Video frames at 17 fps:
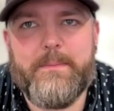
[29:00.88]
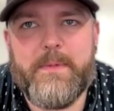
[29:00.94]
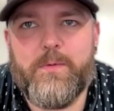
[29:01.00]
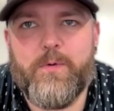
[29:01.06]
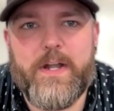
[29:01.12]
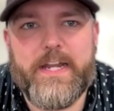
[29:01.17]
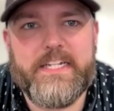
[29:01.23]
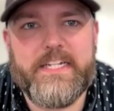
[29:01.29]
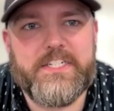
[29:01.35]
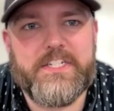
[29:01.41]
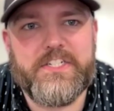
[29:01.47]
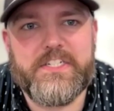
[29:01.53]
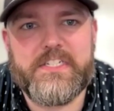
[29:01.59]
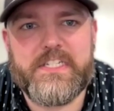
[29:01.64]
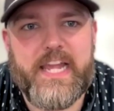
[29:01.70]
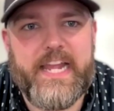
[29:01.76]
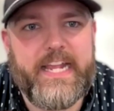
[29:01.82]
me wanted to
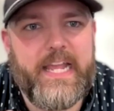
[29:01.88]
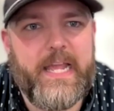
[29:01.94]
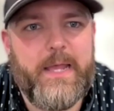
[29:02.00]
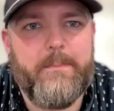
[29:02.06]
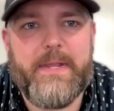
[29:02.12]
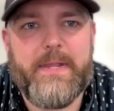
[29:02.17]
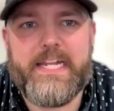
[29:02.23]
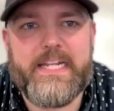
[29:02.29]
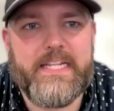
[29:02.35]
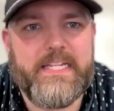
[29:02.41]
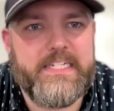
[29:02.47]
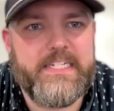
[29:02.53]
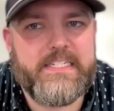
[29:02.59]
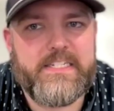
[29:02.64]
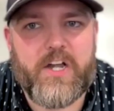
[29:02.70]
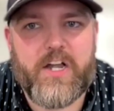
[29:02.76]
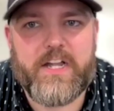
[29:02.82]
just like
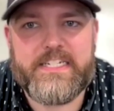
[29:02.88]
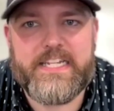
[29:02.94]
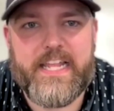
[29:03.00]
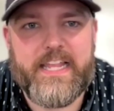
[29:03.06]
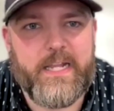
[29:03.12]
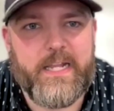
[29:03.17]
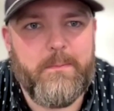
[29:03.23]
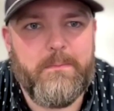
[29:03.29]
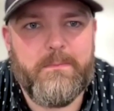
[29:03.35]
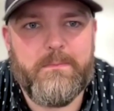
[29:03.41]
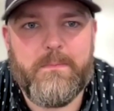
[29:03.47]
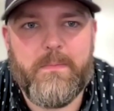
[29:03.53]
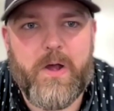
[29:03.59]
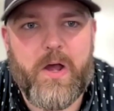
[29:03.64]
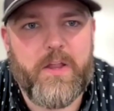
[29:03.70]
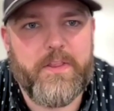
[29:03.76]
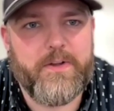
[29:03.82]
immediately start telling him
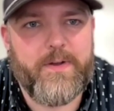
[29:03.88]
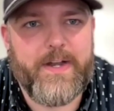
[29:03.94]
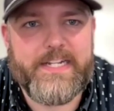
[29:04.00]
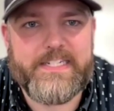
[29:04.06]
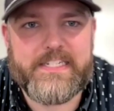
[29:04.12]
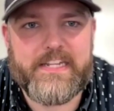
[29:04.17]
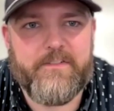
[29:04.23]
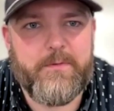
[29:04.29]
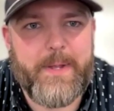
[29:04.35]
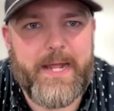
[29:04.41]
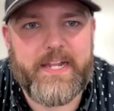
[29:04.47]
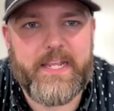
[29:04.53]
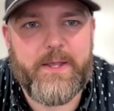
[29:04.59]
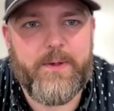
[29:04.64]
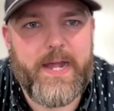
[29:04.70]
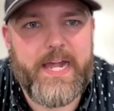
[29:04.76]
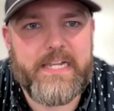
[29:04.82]
all the great stuff
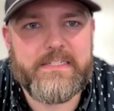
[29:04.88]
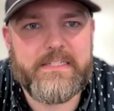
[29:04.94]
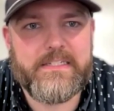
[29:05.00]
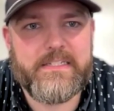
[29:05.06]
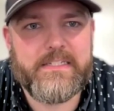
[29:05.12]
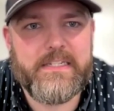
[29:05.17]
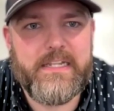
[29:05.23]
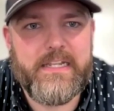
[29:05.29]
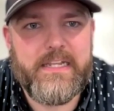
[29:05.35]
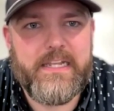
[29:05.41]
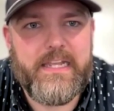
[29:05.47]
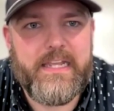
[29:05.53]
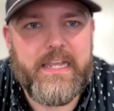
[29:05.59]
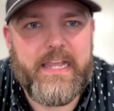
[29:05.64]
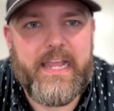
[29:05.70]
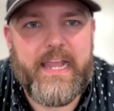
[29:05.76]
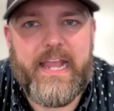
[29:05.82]
about EOS.
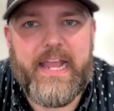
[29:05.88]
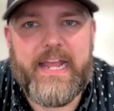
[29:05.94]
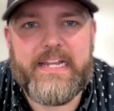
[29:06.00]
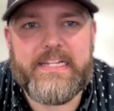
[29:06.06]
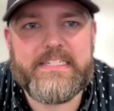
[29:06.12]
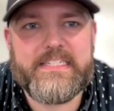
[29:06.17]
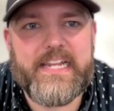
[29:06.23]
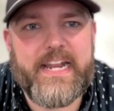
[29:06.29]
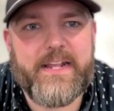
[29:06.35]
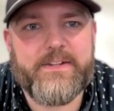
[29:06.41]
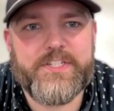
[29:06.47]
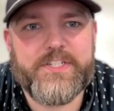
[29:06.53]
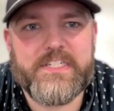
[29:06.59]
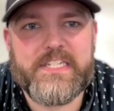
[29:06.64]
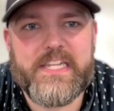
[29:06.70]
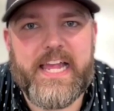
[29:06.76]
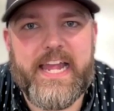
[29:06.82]
And instead I was
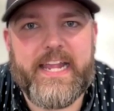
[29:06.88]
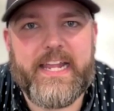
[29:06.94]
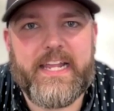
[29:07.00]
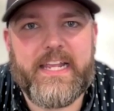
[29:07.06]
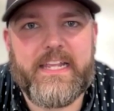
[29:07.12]
just like,